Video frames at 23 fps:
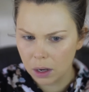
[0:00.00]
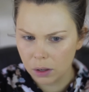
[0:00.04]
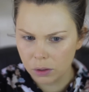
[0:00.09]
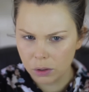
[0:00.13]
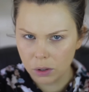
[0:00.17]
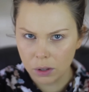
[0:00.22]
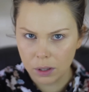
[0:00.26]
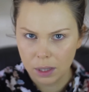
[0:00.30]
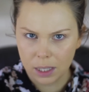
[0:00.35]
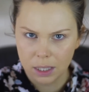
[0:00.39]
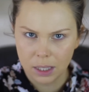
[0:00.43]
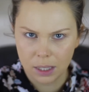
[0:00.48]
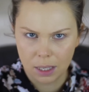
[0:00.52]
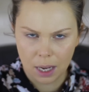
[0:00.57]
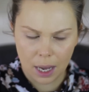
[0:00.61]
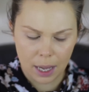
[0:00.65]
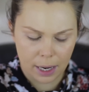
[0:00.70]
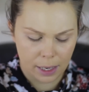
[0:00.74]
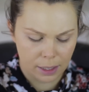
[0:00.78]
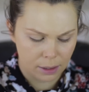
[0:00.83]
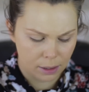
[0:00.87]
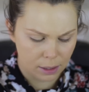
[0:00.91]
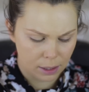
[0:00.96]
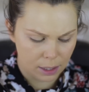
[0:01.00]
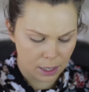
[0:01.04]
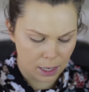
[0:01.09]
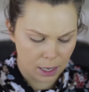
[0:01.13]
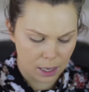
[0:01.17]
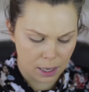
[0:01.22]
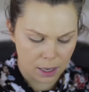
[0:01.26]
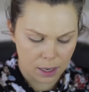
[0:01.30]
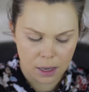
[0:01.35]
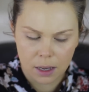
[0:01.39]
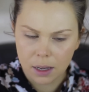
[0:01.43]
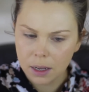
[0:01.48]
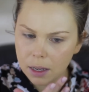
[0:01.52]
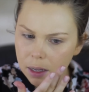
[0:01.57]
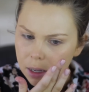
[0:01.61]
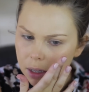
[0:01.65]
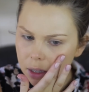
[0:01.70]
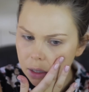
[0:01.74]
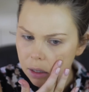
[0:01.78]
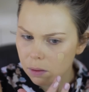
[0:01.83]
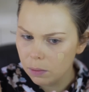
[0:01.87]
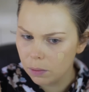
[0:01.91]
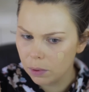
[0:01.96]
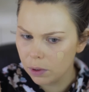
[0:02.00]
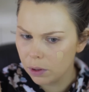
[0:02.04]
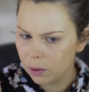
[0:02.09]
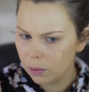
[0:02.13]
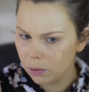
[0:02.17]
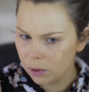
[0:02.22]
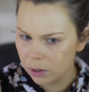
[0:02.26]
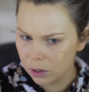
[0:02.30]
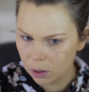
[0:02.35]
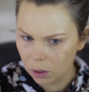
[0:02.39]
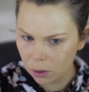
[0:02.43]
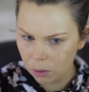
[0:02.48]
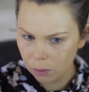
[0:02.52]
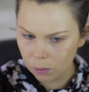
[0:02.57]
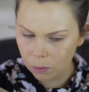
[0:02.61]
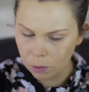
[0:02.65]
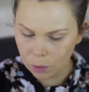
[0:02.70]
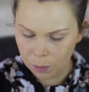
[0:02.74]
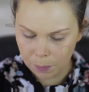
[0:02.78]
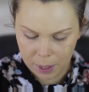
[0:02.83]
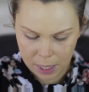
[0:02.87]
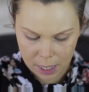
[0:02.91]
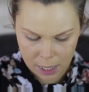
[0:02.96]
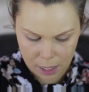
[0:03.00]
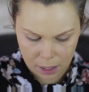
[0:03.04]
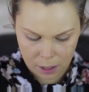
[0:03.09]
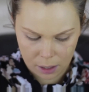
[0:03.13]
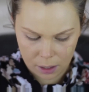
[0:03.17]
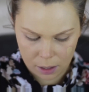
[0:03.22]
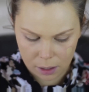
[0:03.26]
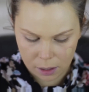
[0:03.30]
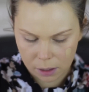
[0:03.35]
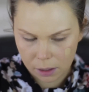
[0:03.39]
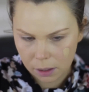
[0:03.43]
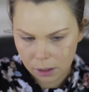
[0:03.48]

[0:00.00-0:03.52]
I'll do this side and see what the result will be.